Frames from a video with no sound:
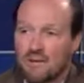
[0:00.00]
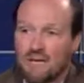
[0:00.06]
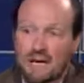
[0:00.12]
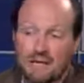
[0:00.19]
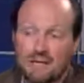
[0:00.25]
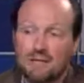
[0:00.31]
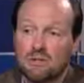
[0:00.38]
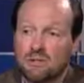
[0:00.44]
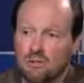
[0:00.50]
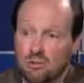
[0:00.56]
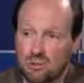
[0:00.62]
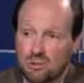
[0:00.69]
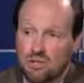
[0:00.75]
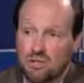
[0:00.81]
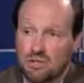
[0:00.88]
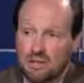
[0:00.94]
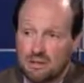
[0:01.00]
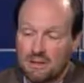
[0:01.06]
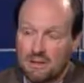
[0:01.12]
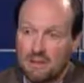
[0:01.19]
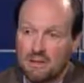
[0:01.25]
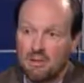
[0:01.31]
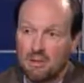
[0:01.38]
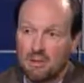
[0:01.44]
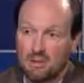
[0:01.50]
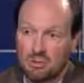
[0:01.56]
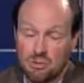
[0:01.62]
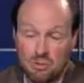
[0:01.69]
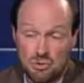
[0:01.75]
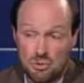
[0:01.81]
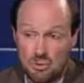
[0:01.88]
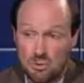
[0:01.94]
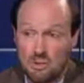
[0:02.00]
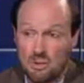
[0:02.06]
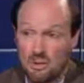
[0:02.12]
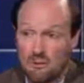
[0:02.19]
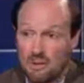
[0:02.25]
getting the nutrition that they need during the school year,